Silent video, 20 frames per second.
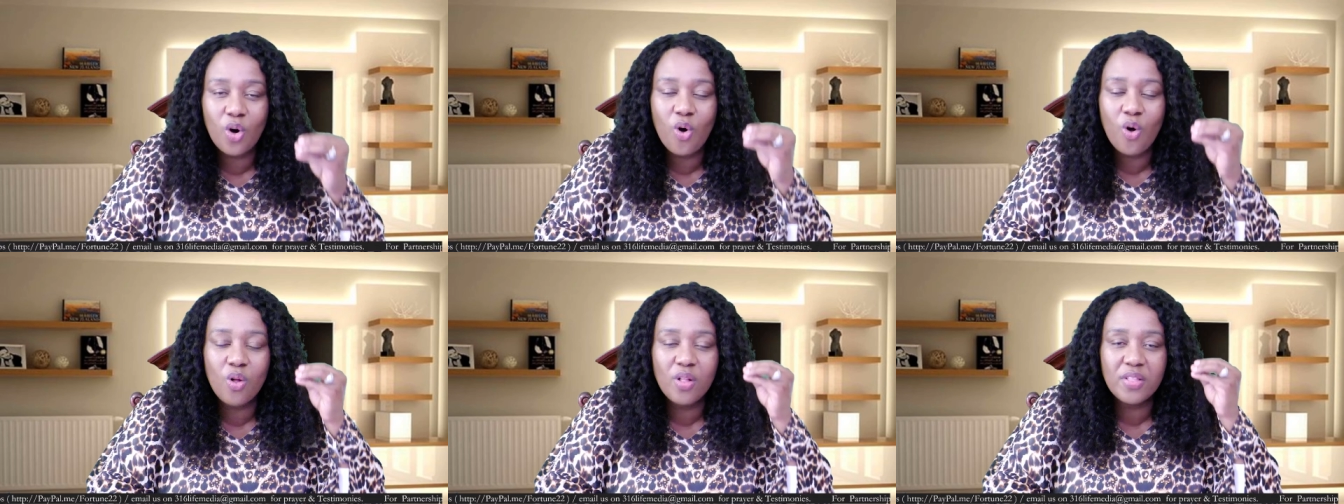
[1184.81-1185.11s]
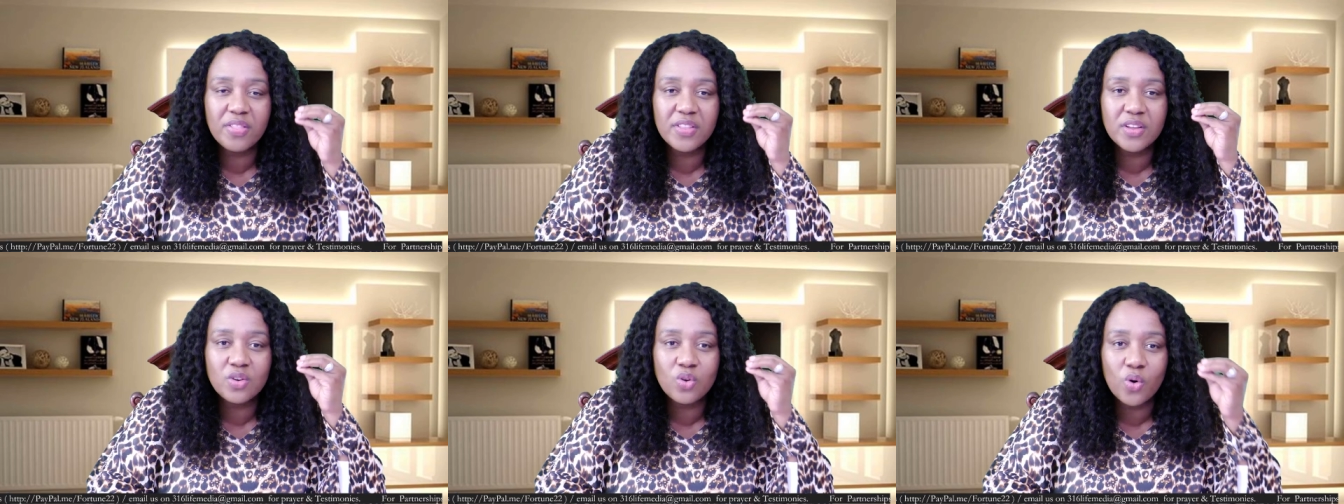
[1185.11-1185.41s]

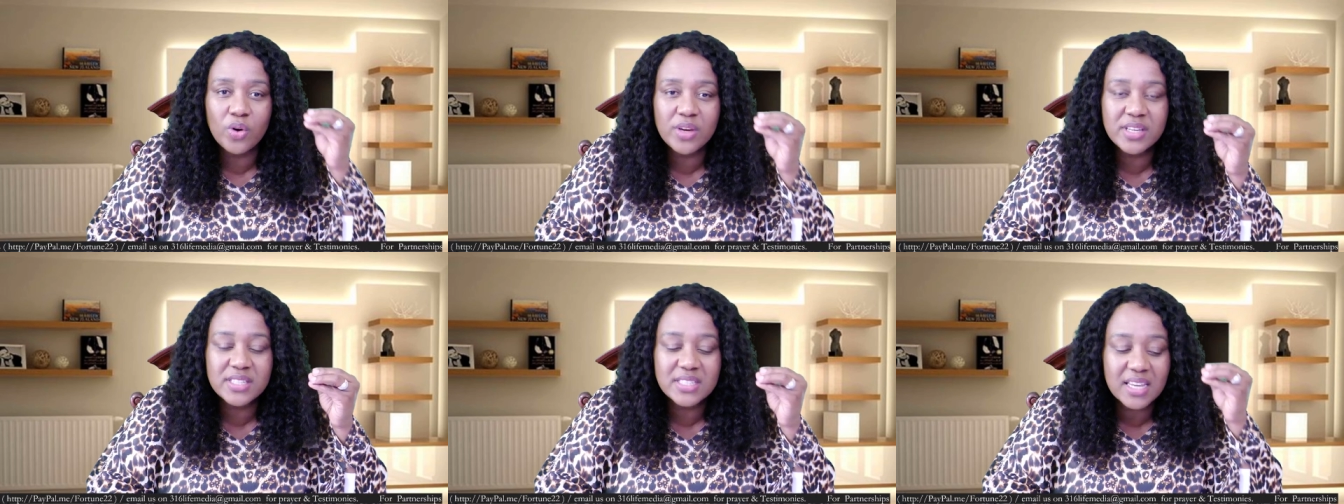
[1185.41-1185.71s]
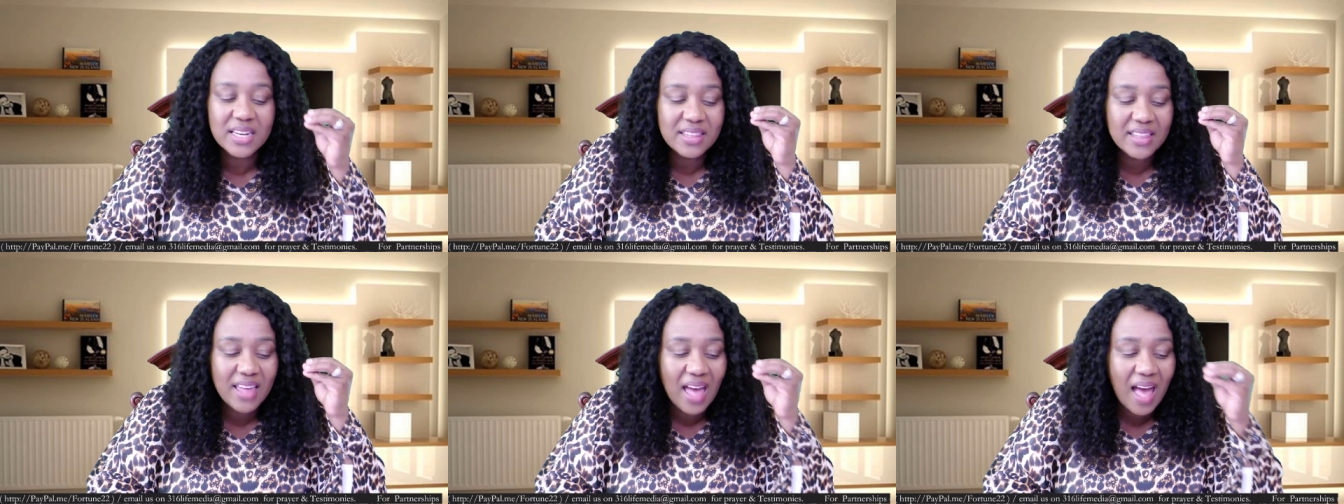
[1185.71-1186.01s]
all the noise
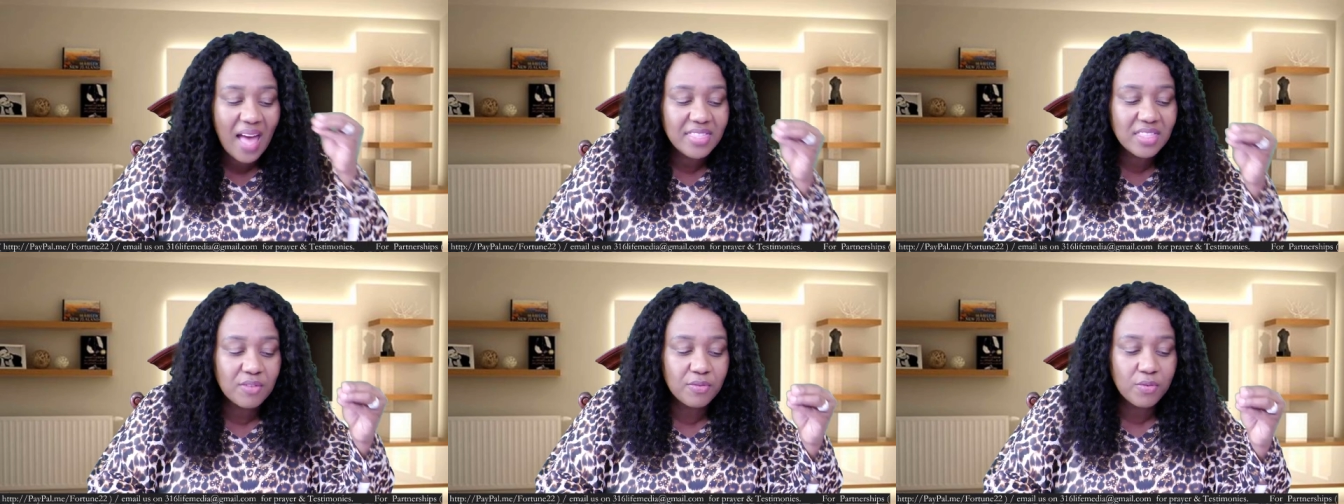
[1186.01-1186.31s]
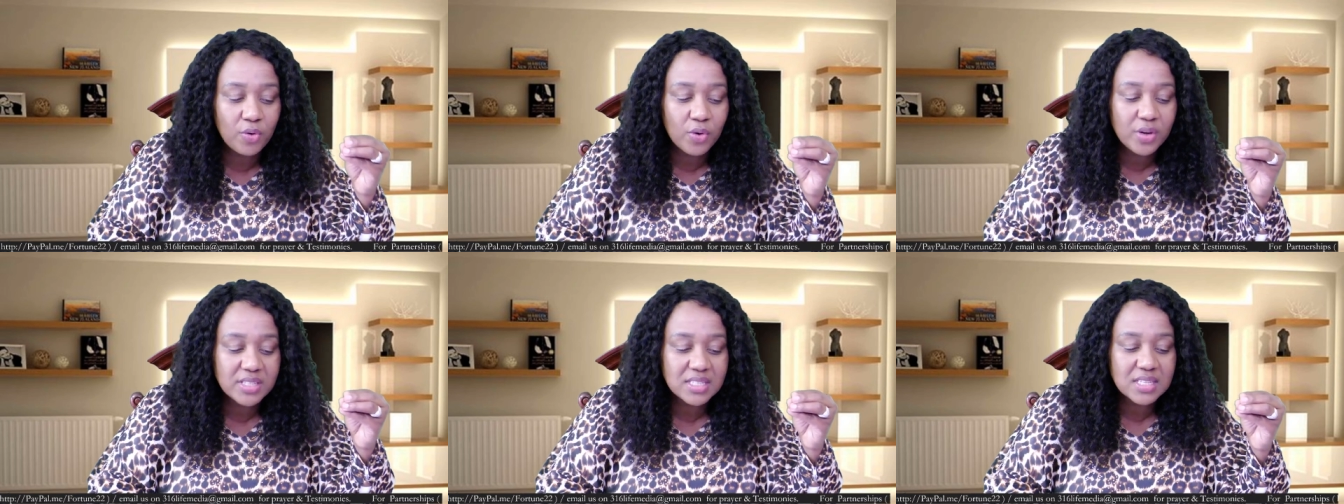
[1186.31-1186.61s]
and the other
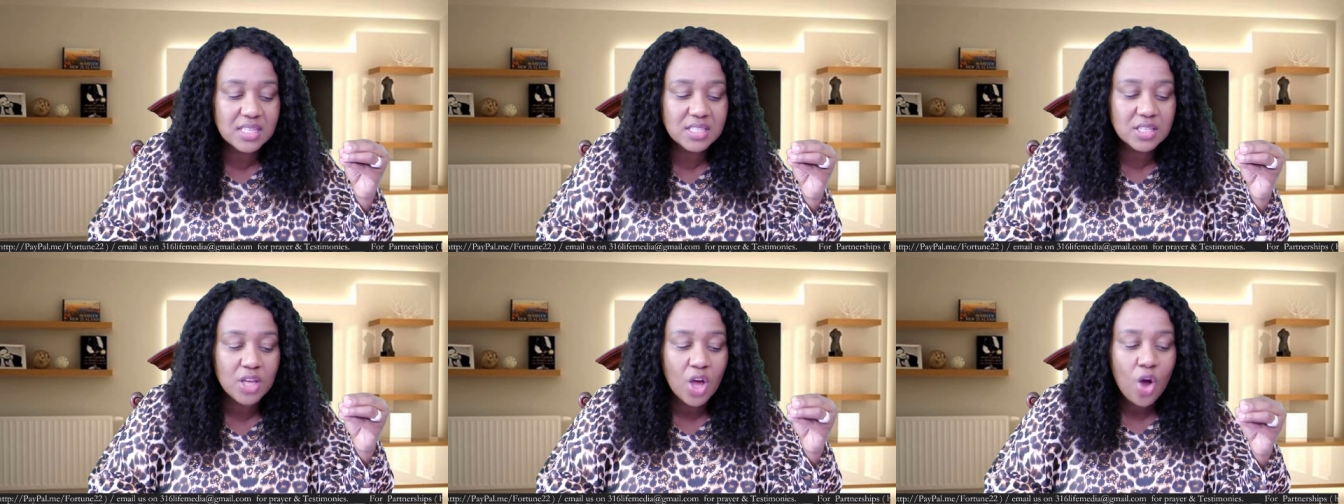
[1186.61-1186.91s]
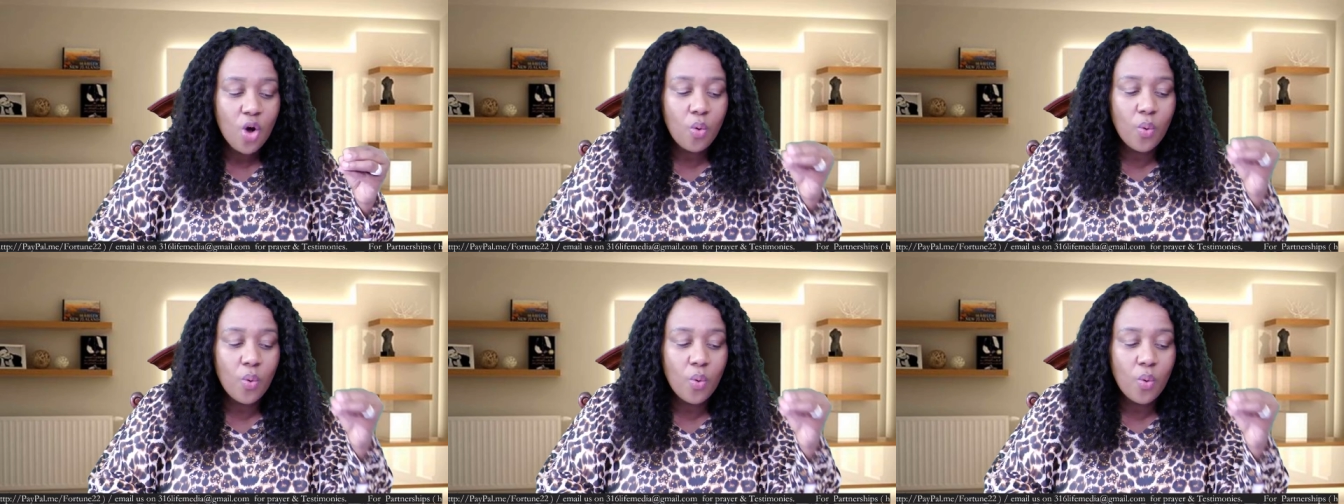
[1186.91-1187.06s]
voices.